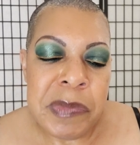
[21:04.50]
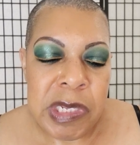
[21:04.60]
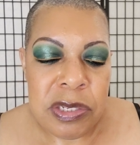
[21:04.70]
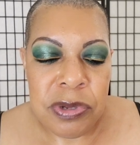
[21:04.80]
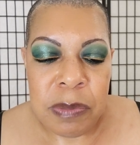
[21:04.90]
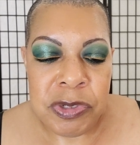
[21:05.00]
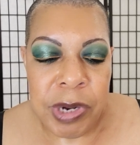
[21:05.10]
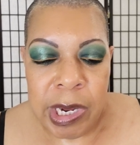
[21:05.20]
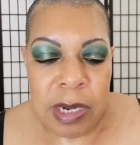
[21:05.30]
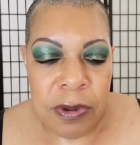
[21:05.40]
And so I'm
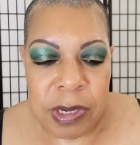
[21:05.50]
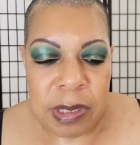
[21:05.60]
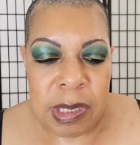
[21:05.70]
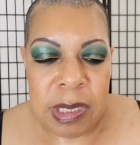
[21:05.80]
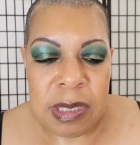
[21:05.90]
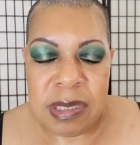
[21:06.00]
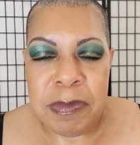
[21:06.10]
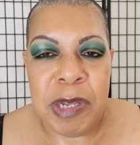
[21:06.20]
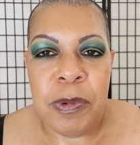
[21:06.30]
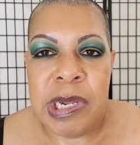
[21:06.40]
trying all the things and
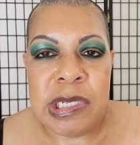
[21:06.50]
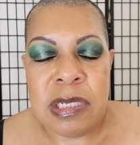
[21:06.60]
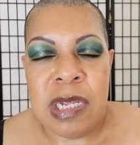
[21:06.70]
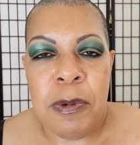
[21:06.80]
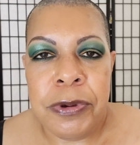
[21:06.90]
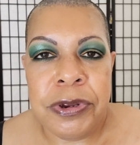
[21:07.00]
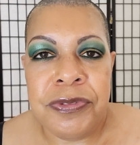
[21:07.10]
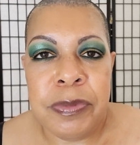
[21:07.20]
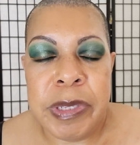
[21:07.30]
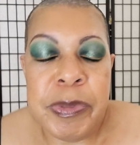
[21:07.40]
I'm like, why is this not working
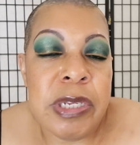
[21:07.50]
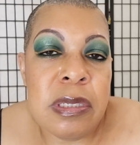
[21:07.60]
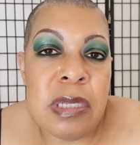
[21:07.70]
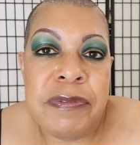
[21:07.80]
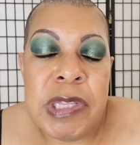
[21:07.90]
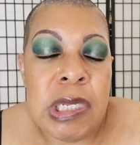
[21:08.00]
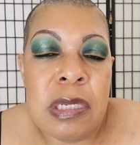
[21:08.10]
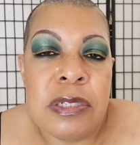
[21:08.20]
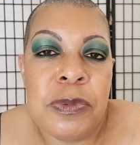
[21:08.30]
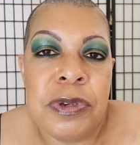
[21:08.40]
for me? Because everything
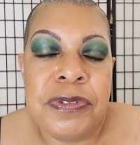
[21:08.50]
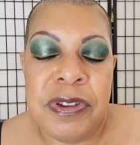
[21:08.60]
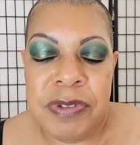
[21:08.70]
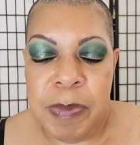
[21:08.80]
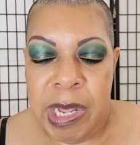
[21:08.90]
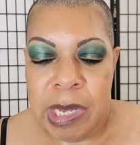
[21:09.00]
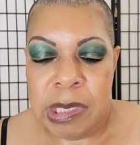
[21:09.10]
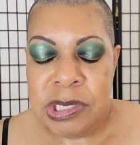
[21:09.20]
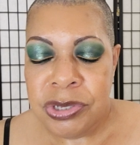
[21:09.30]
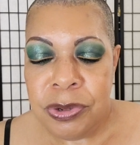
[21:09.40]
doesn't work for
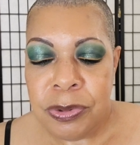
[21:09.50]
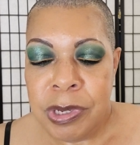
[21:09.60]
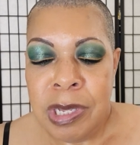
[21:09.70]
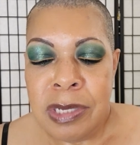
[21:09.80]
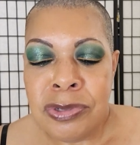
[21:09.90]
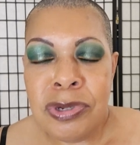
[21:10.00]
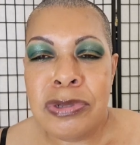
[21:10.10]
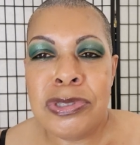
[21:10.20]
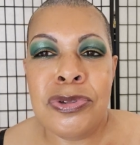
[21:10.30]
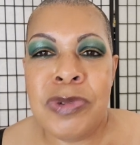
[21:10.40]
everybody. So
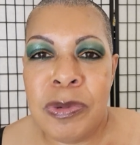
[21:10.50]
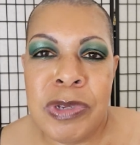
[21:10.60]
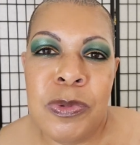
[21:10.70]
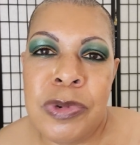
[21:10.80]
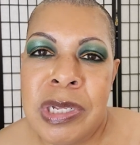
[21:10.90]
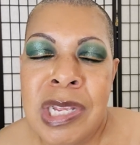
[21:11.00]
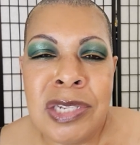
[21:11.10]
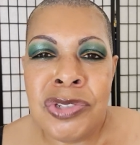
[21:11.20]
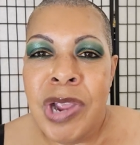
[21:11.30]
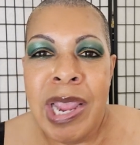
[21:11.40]
trolls do what we want.
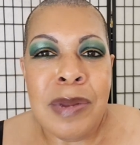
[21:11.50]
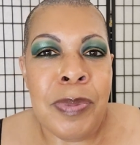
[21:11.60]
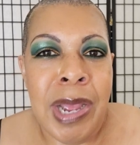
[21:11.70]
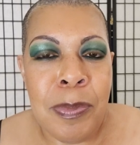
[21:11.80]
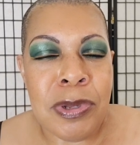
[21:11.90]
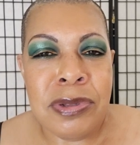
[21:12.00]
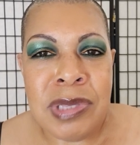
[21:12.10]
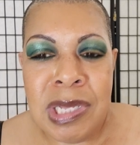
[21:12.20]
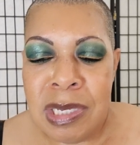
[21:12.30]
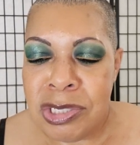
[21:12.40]
Try the popular
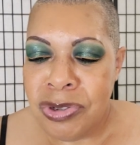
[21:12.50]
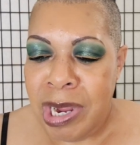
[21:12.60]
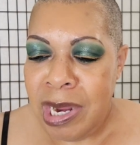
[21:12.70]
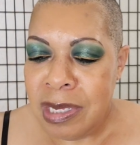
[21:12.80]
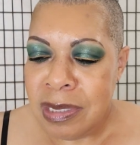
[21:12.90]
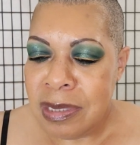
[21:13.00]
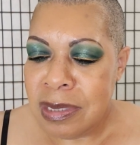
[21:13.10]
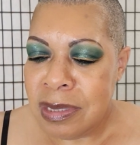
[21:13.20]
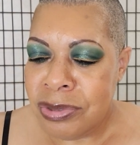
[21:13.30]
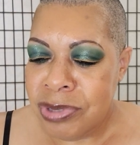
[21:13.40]
things, try the, the
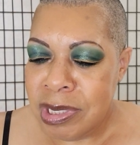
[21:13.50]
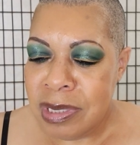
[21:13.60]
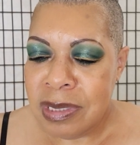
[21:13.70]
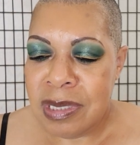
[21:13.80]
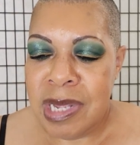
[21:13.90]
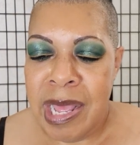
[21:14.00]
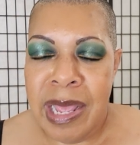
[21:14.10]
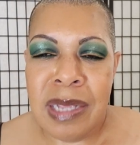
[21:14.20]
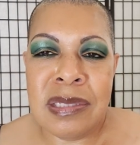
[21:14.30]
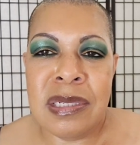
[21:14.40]
trends and the
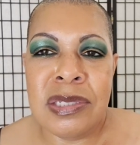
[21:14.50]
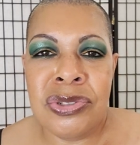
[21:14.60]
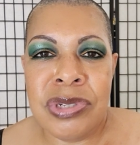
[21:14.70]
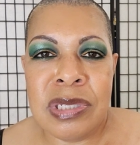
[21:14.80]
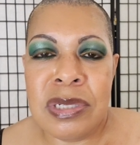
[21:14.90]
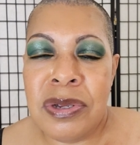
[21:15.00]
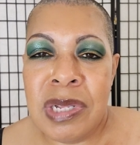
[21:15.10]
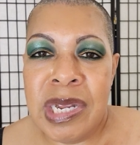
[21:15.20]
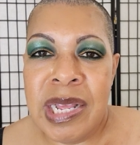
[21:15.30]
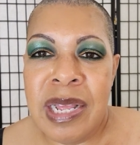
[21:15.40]
hacks and the tricks and
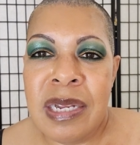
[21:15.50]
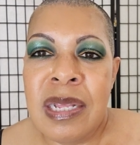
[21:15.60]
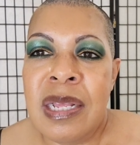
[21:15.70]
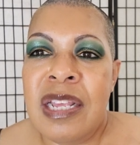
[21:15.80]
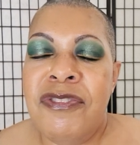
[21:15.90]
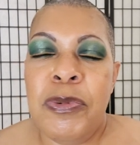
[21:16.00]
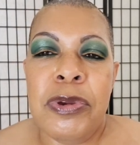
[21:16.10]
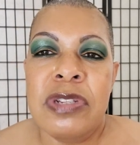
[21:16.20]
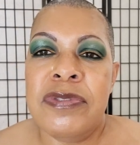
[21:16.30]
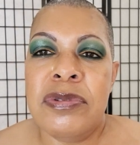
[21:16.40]
all of that. If it
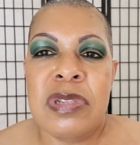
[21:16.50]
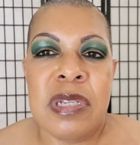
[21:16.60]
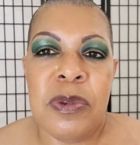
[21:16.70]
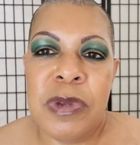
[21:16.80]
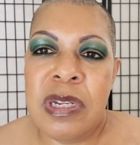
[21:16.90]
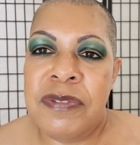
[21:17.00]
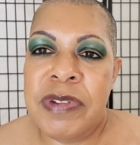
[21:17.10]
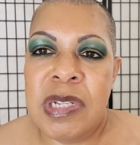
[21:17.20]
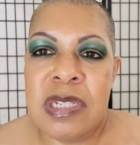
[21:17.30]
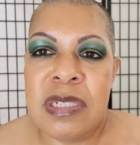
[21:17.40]
works for you, stick with it. If
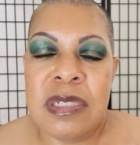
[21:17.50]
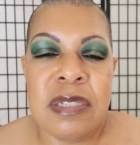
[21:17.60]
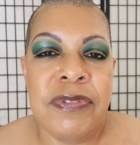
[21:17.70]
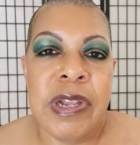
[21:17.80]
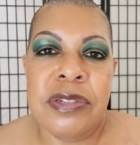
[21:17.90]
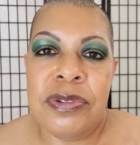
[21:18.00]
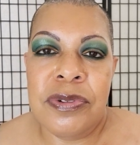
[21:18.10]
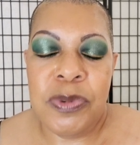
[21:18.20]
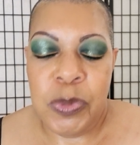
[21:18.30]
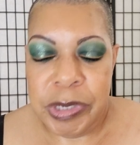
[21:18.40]
it doesn't, just find your
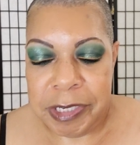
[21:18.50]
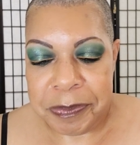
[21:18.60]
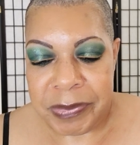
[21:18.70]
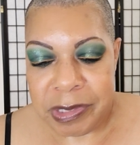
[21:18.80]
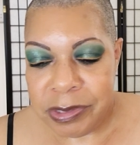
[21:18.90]
own way.